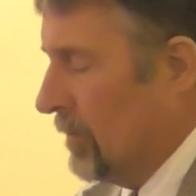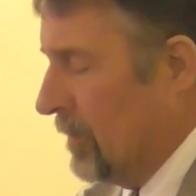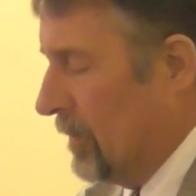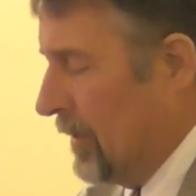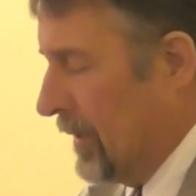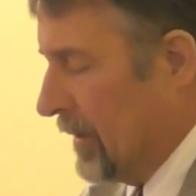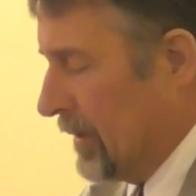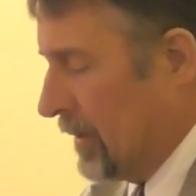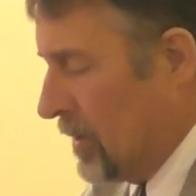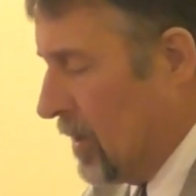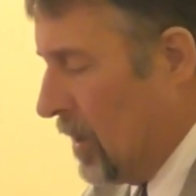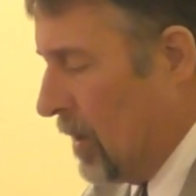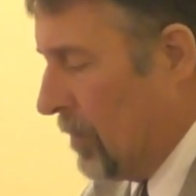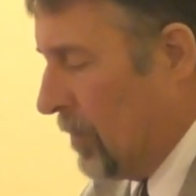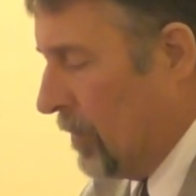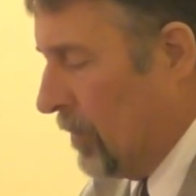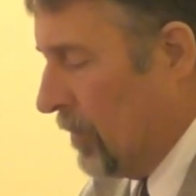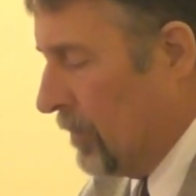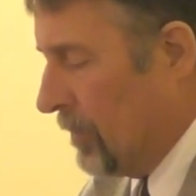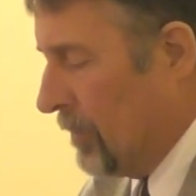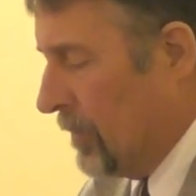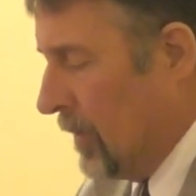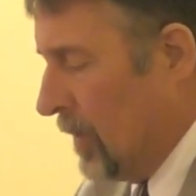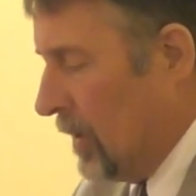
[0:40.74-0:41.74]
Had a
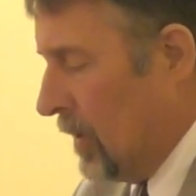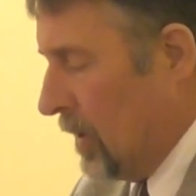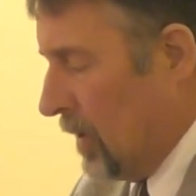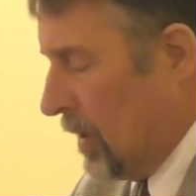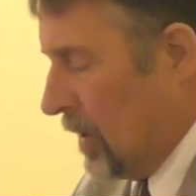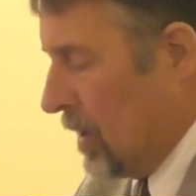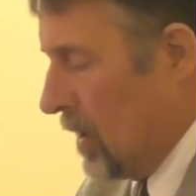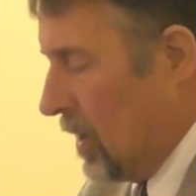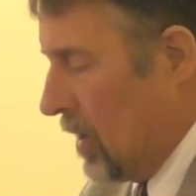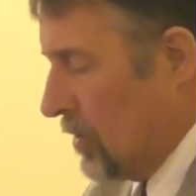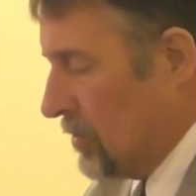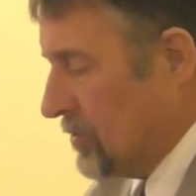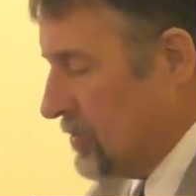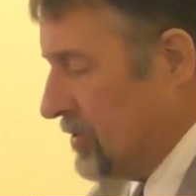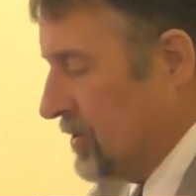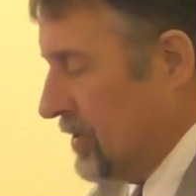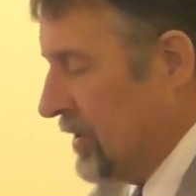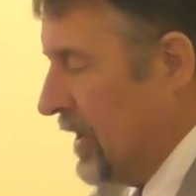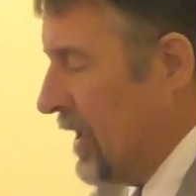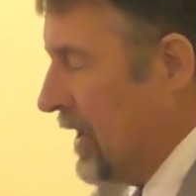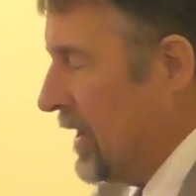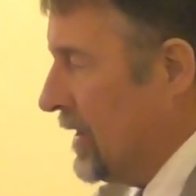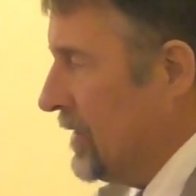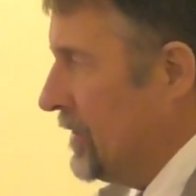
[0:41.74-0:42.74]
couple calls
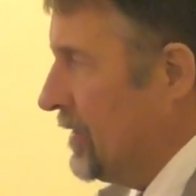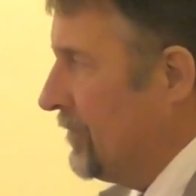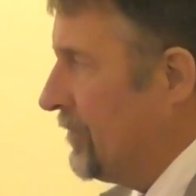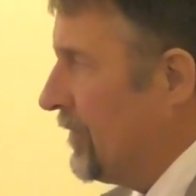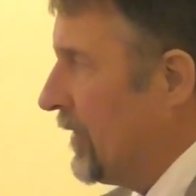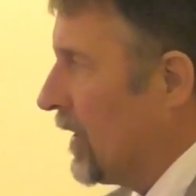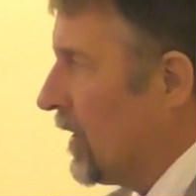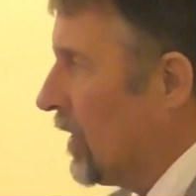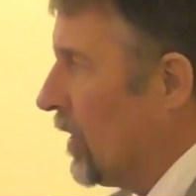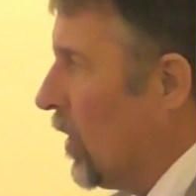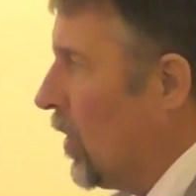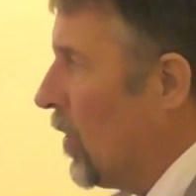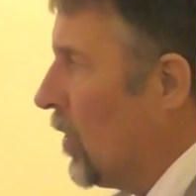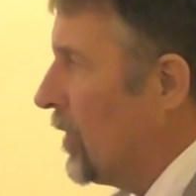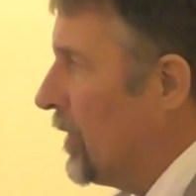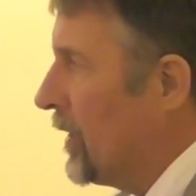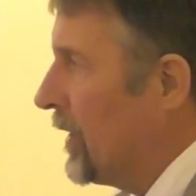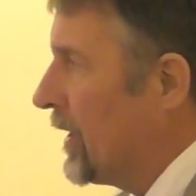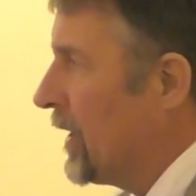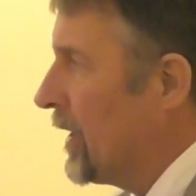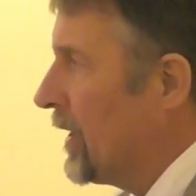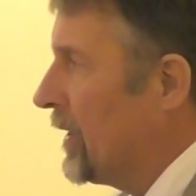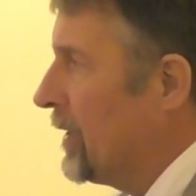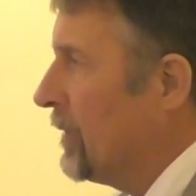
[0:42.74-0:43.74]
today in the Fair Lawn
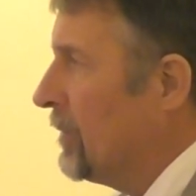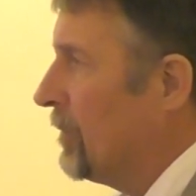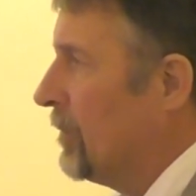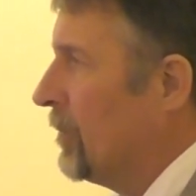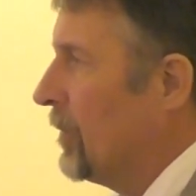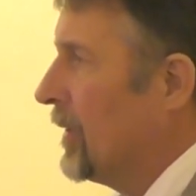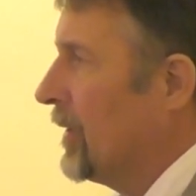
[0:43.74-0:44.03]
area.